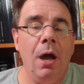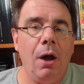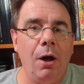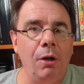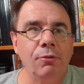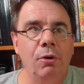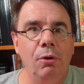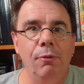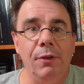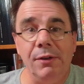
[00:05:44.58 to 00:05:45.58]
All
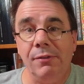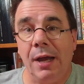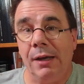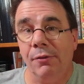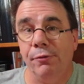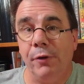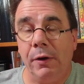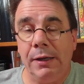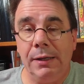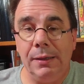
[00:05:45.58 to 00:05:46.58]
told, the design is
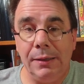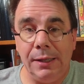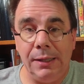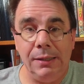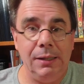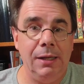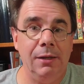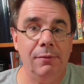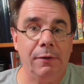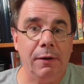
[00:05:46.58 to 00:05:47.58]
very clean, it
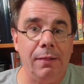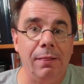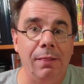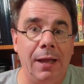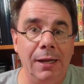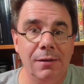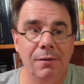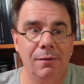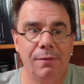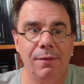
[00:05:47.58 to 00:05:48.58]
is very light.
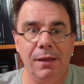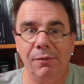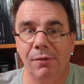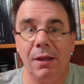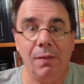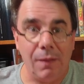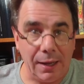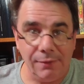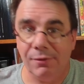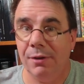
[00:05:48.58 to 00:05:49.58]
Things like
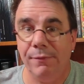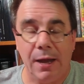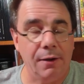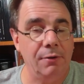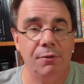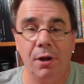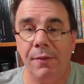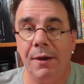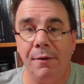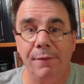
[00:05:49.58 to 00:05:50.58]
lines and dividers and all
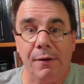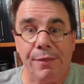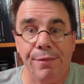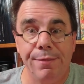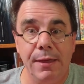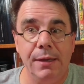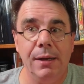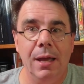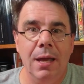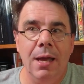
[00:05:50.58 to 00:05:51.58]
that are very
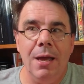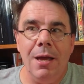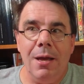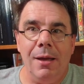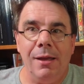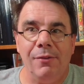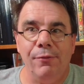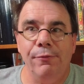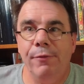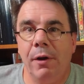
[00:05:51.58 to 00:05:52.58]
thin it's
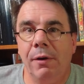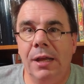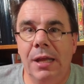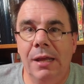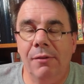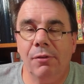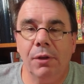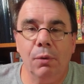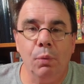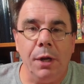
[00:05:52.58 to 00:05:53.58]
very
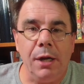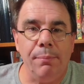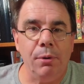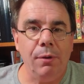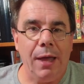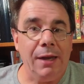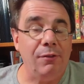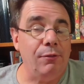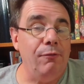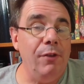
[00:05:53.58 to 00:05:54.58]
easily readable and
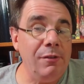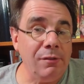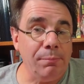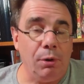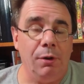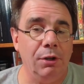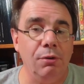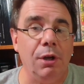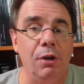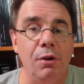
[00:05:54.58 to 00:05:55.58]
it's visible. You
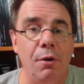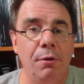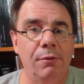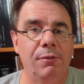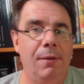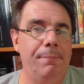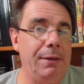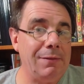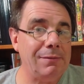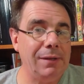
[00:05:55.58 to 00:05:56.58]
can notice it, but
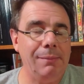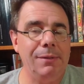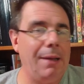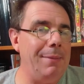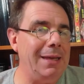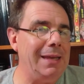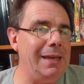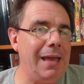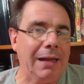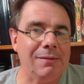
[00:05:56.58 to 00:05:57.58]
at the same time, it
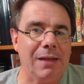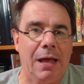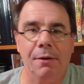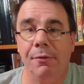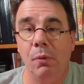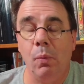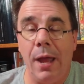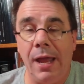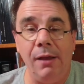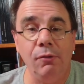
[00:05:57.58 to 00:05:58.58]
gets out of the
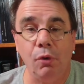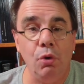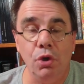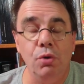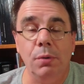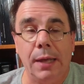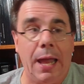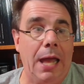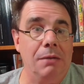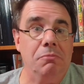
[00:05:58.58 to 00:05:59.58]
way so you
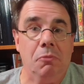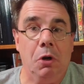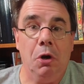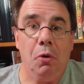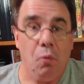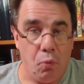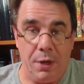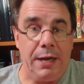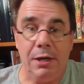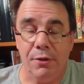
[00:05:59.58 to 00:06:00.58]
can
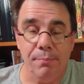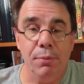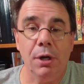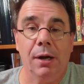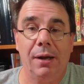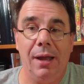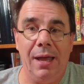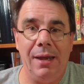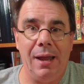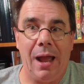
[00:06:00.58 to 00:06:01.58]
read the book.
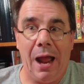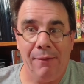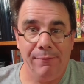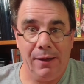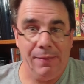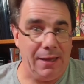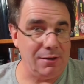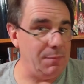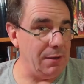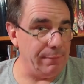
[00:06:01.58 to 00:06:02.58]
And I find that
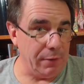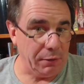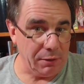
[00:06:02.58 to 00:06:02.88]
to be a very